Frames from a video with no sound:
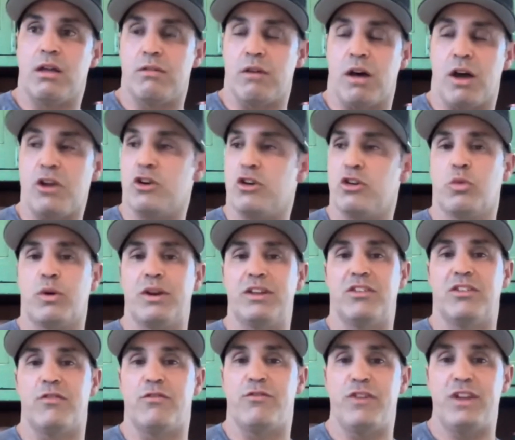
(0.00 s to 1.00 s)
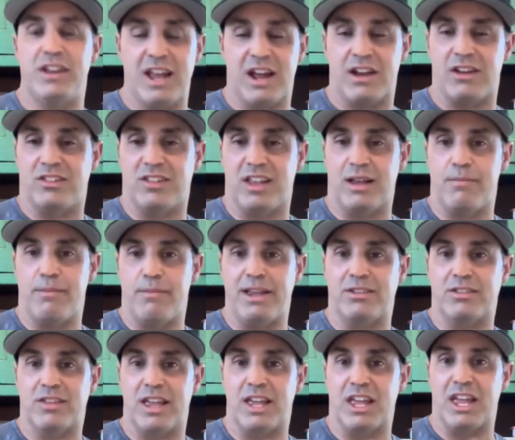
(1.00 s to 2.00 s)
127 feet down to second
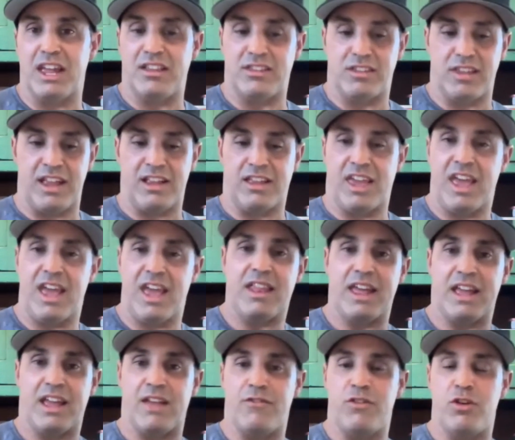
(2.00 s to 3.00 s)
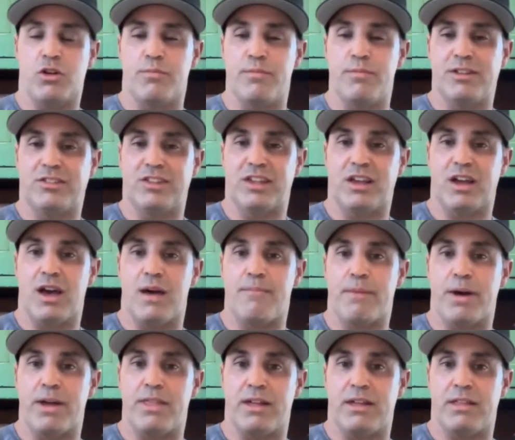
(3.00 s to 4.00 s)
base, like it can't, like if you're missing up
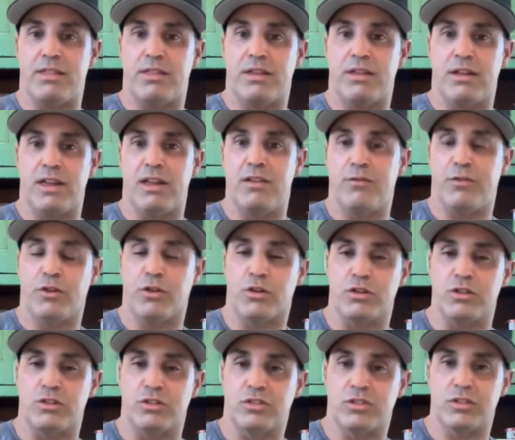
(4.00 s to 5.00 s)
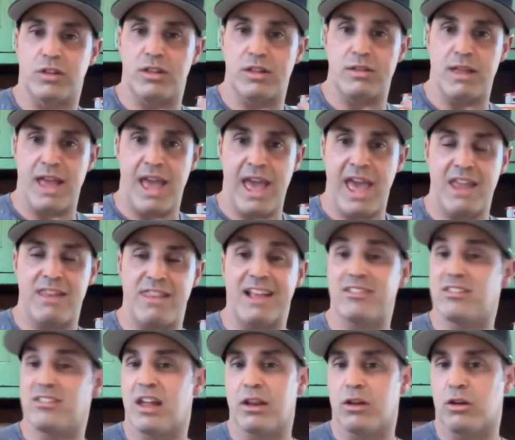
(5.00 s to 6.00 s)
by the infielder's head,
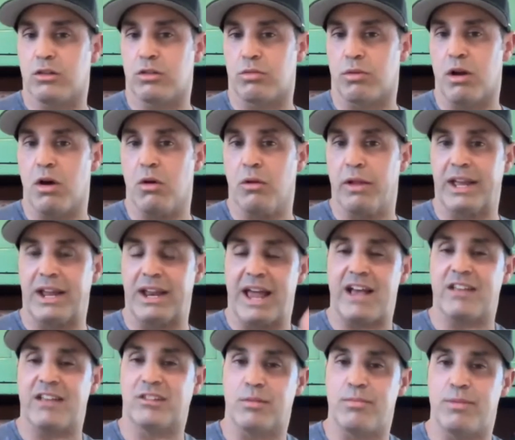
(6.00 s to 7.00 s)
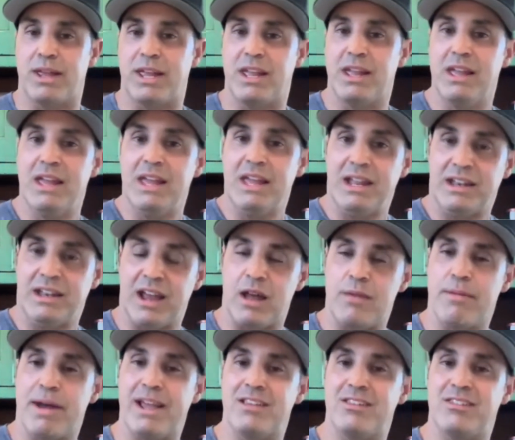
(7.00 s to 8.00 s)
that's not a good throw. Like it has to be
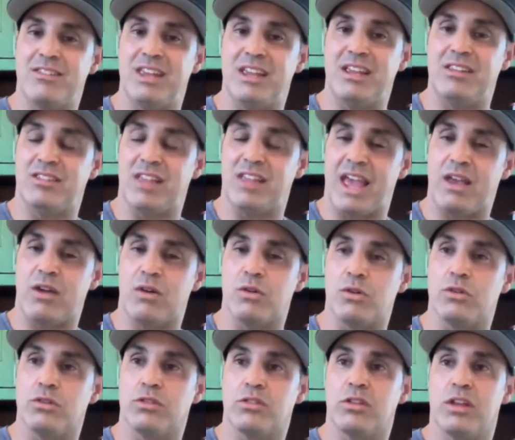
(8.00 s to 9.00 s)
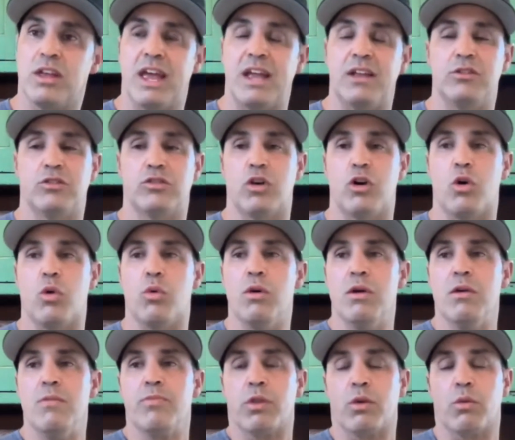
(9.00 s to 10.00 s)
down by his knees, ankles, and so
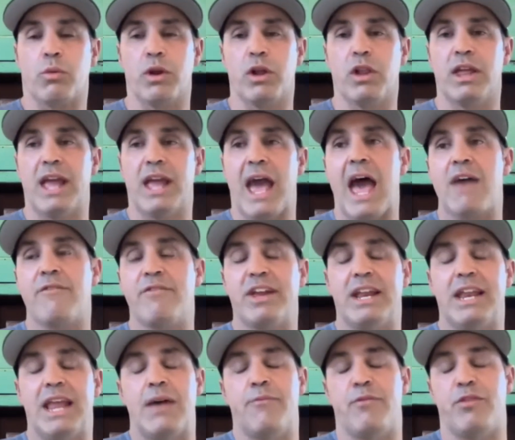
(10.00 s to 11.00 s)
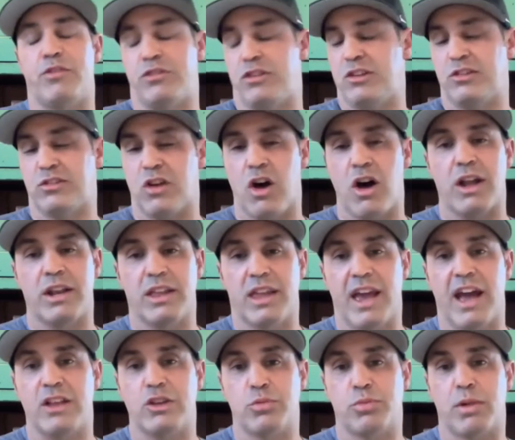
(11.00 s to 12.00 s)
really having an emphasis on
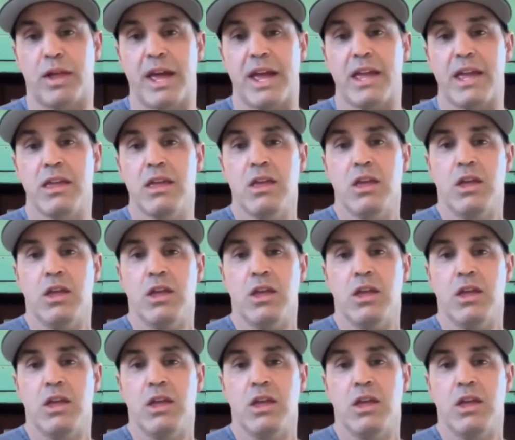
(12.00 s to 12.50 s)
catch play.